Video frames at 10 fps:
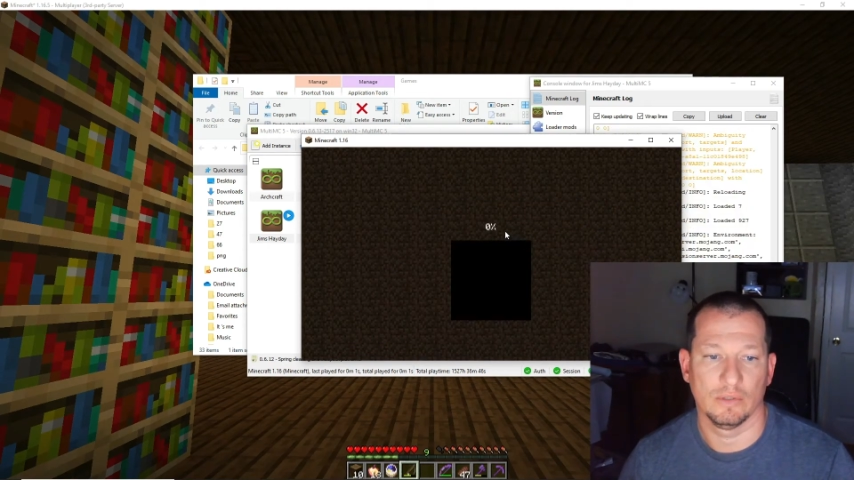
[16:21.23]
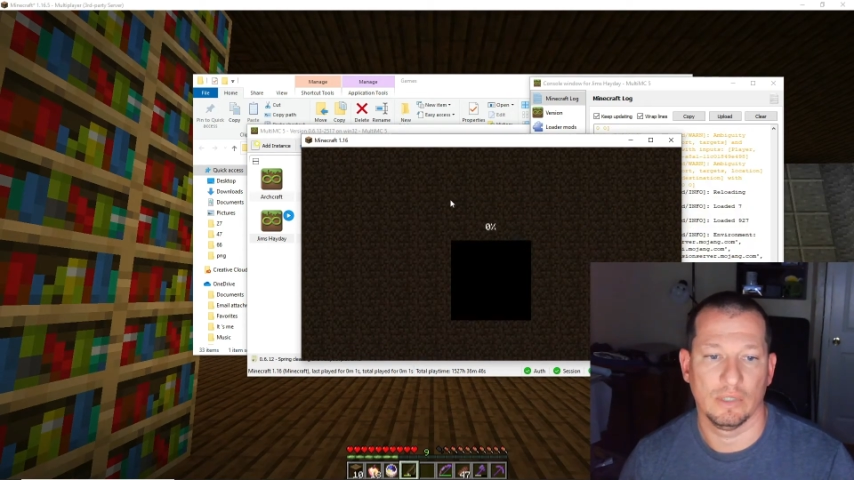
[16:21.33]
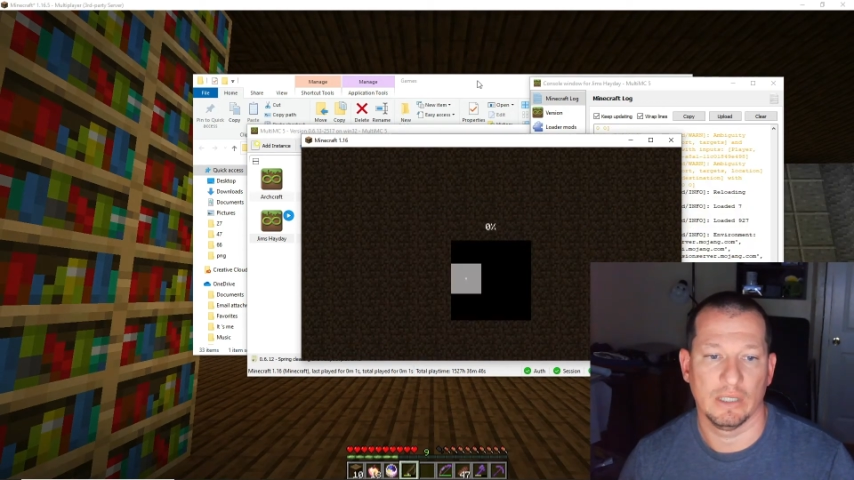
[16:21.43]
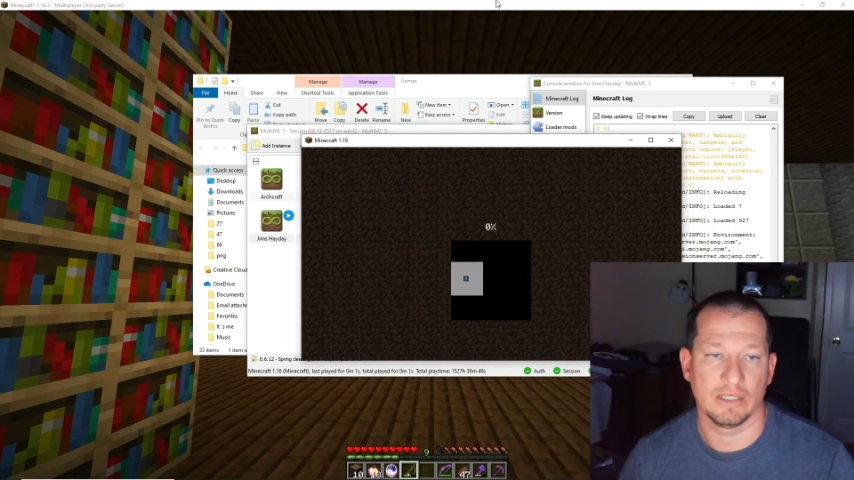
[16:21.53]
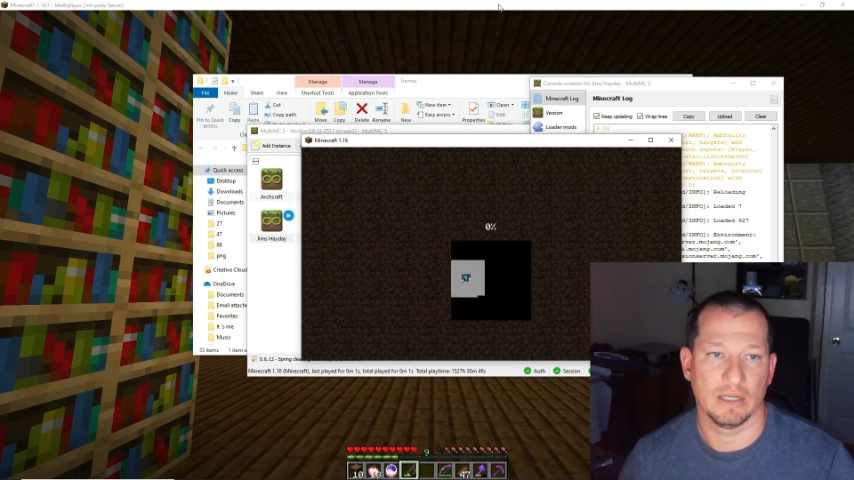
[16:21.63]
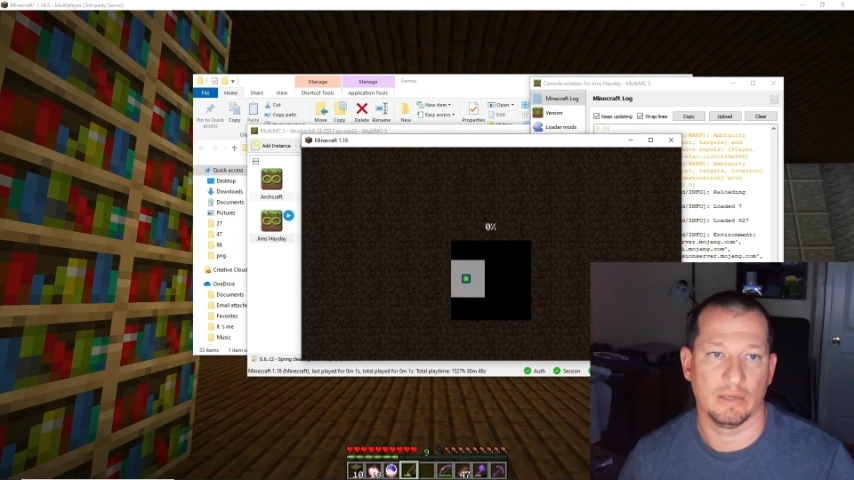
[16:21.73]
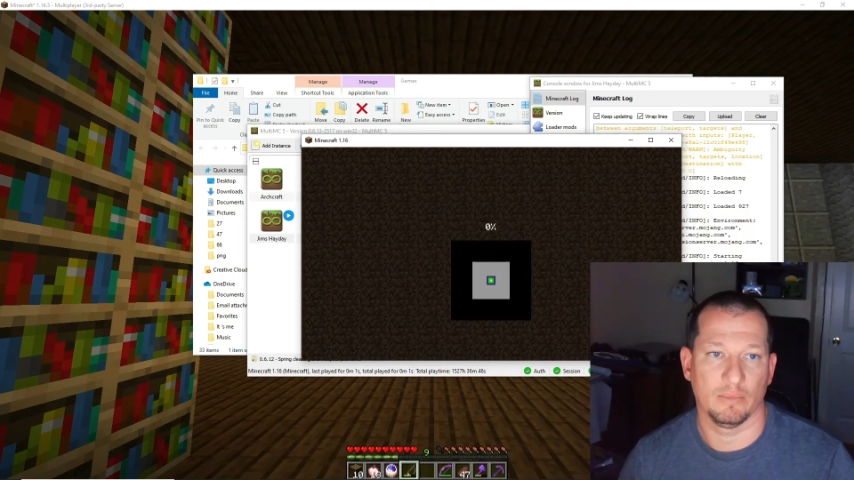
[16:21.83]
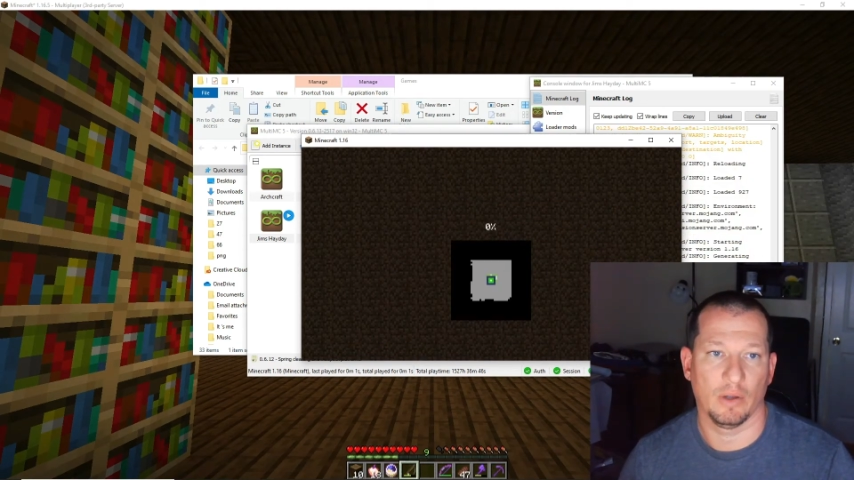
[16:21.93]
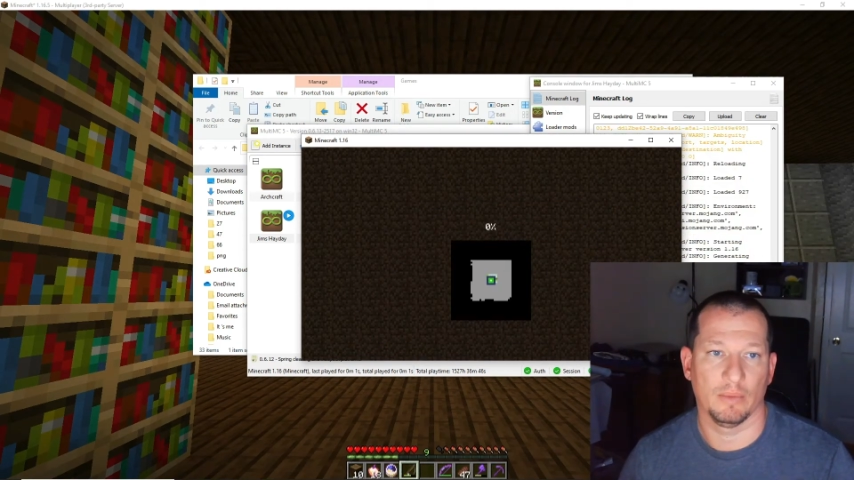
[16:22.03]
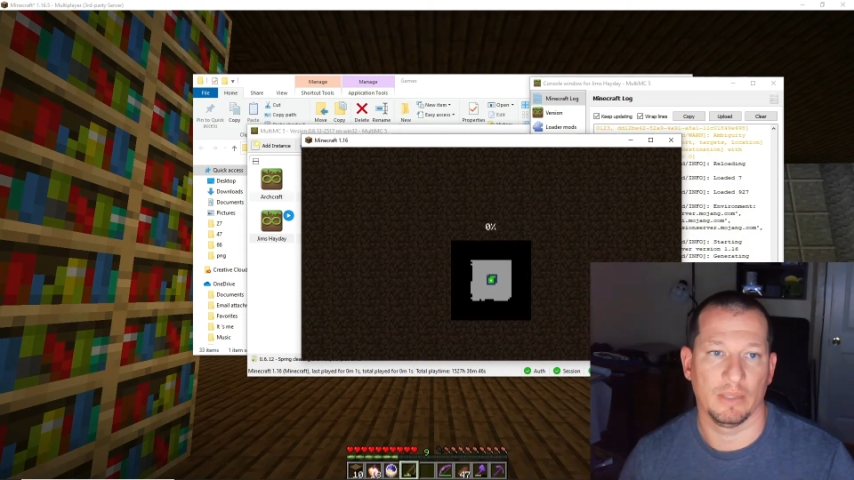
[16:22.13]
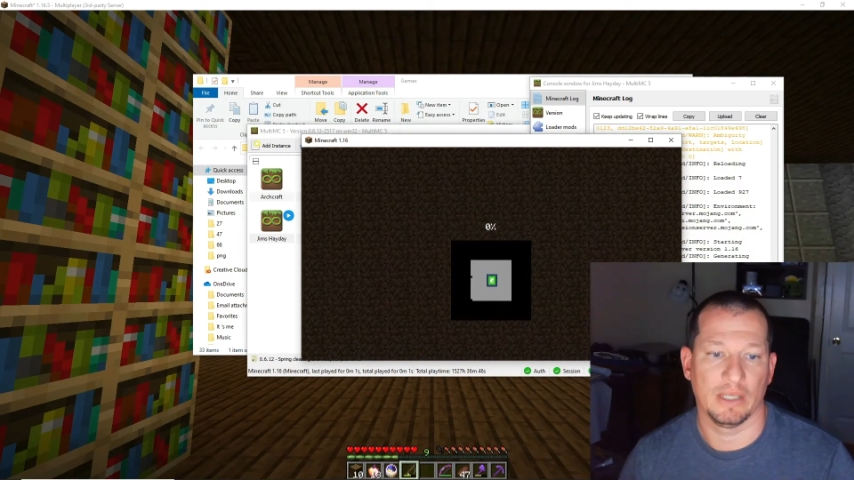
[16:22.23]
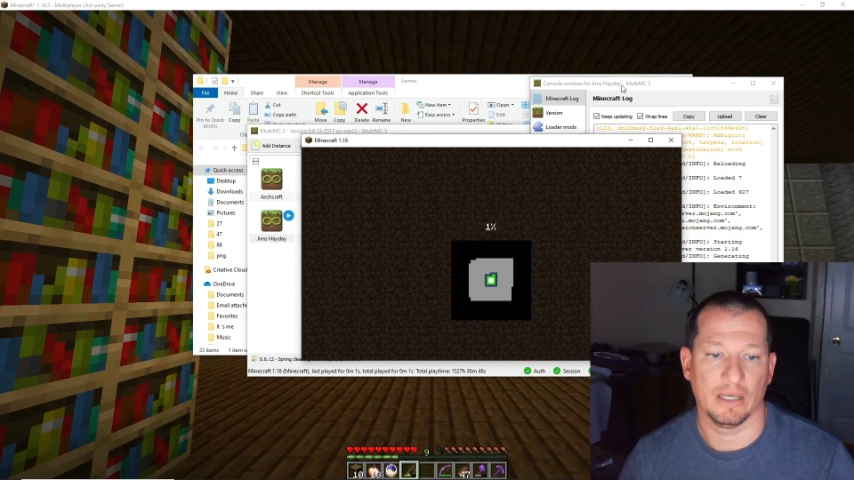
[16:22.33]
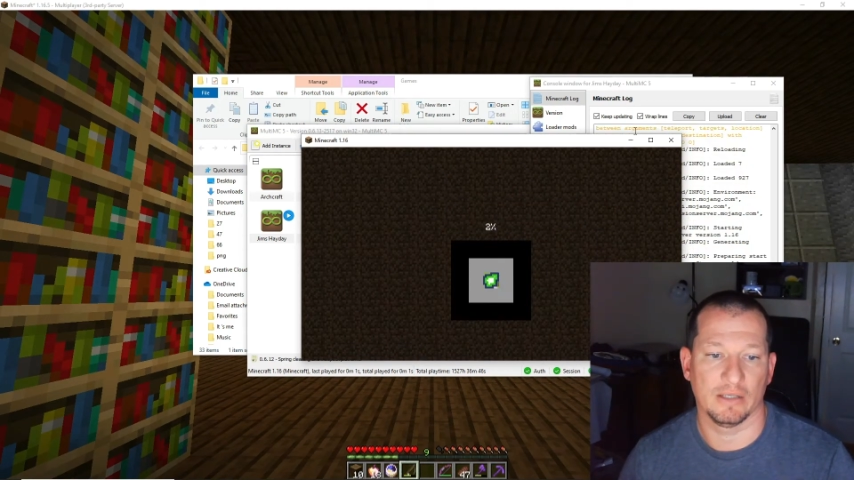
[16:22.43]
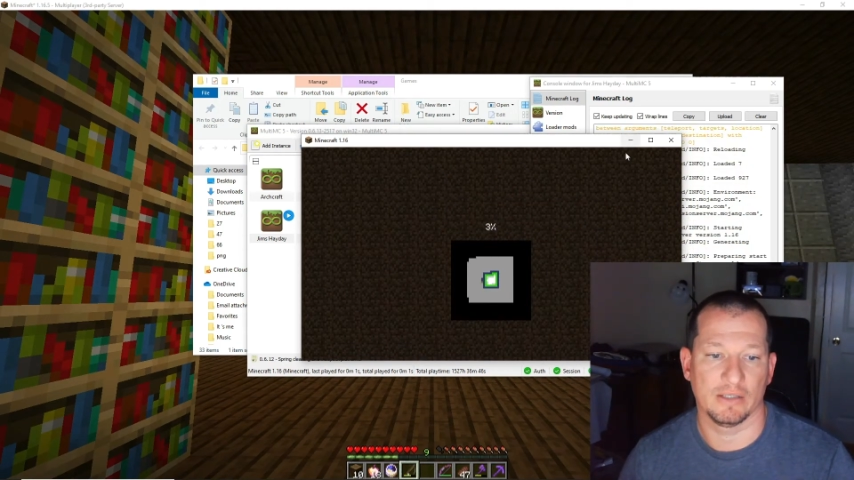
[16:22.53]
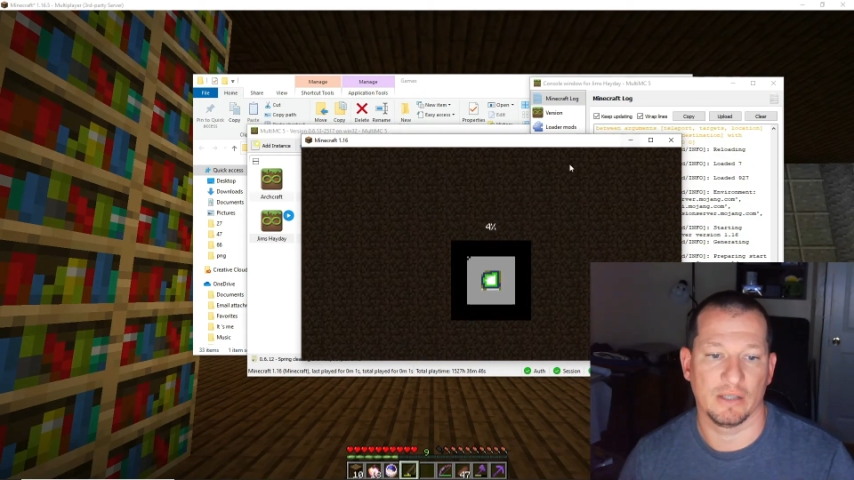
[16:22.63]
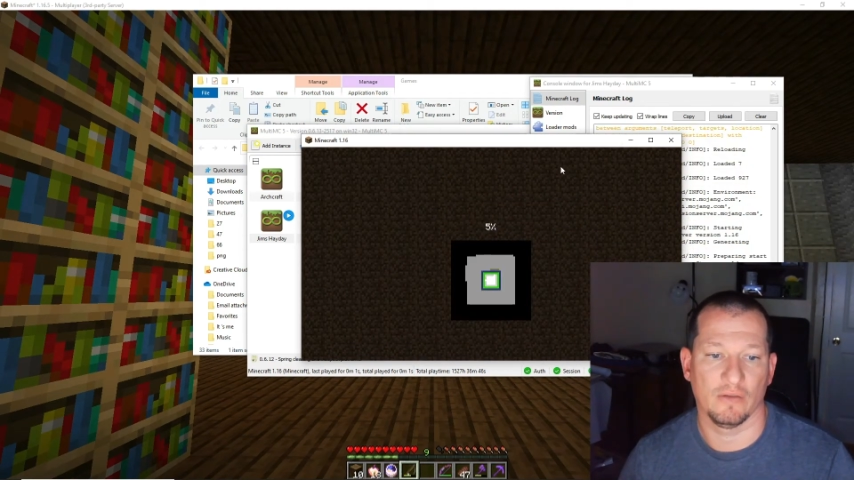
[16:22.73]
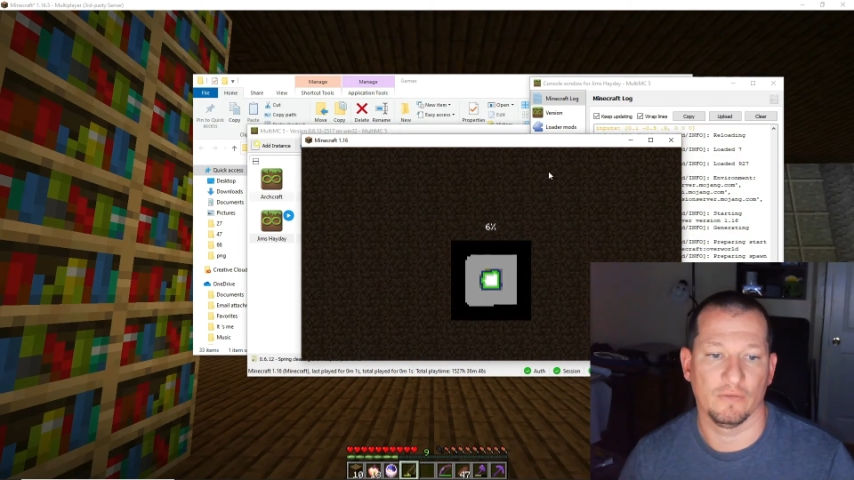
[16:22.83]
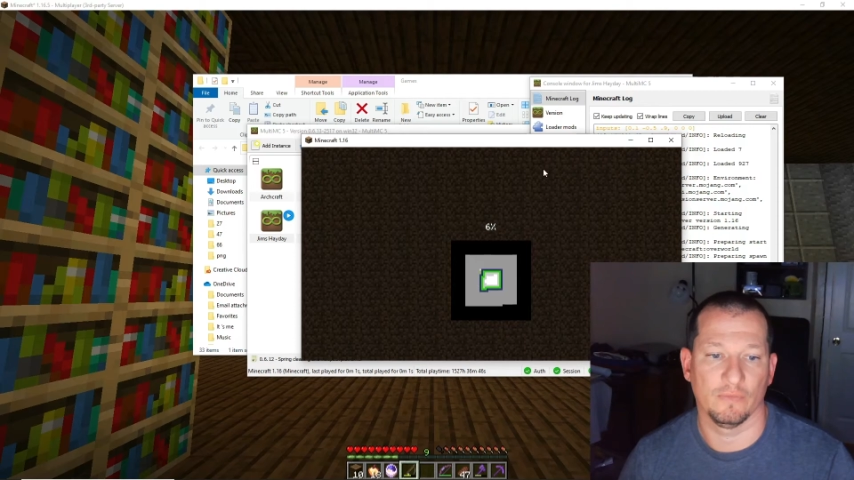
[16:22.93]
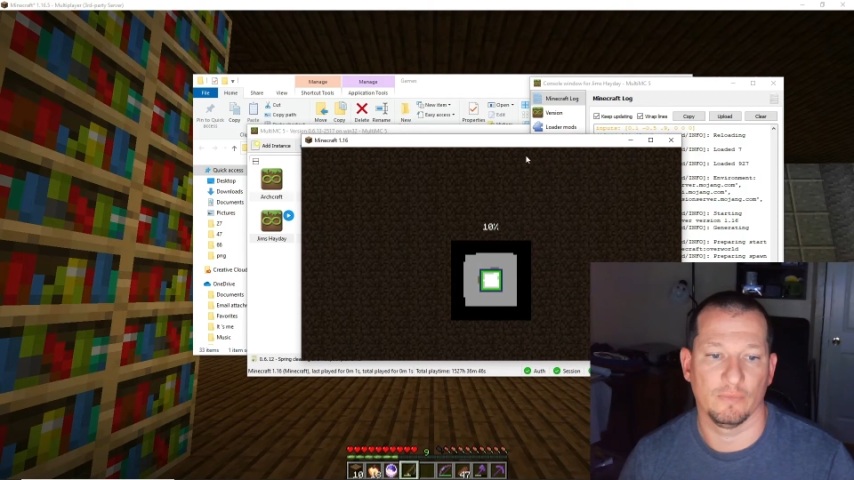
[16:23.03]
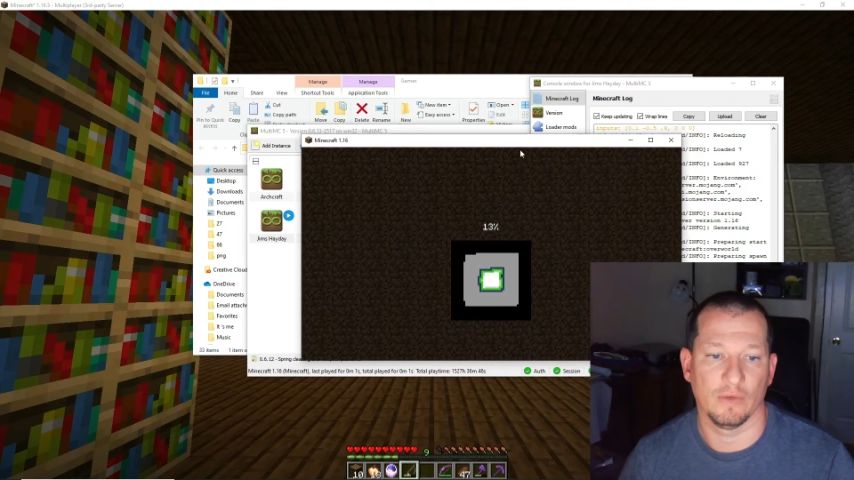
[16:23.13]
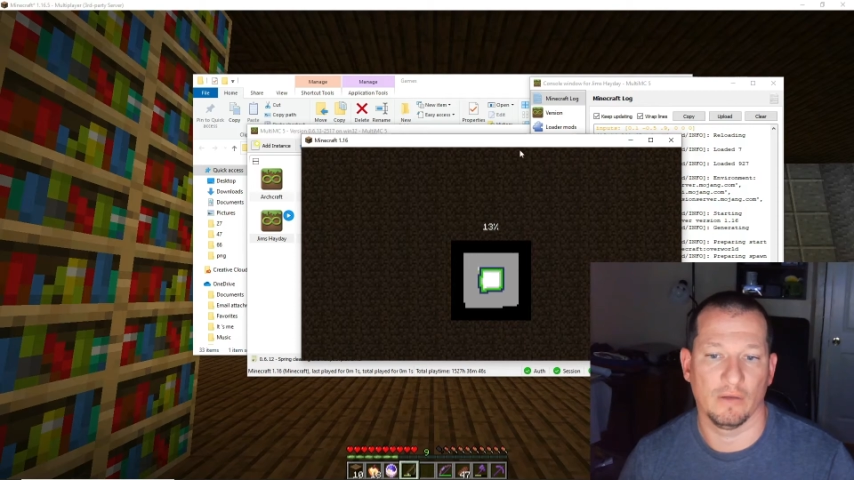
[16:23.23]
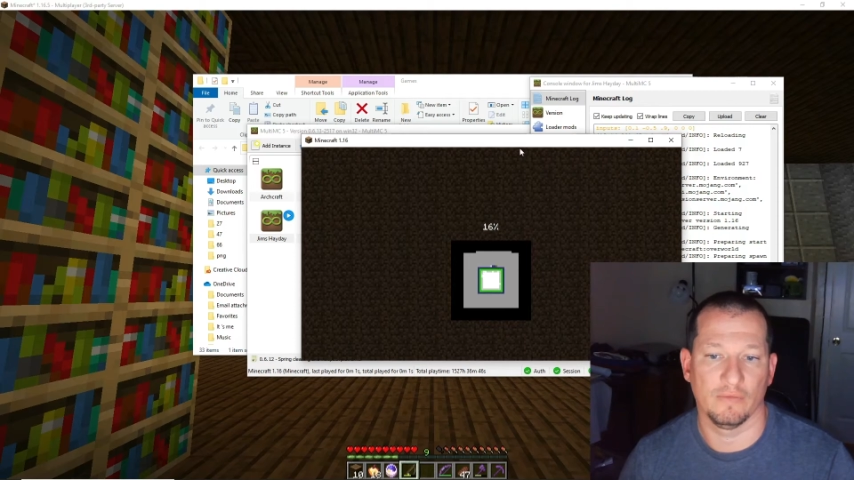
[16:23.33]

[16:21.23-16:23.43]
It's gonna probably kick us off of